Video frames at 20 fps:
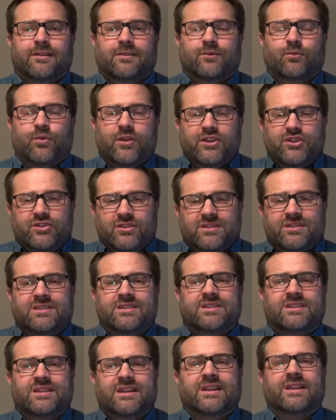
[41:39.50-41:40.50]
We should
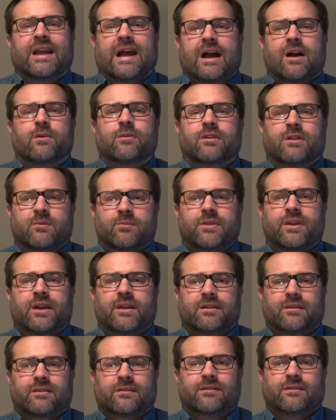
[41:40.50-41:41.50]
stick out a
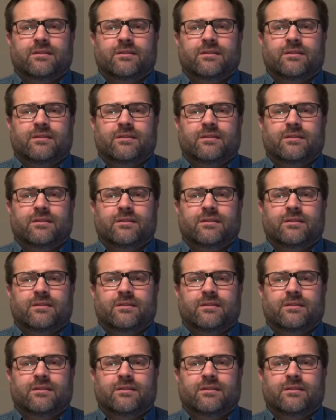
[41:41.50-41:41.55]
bit.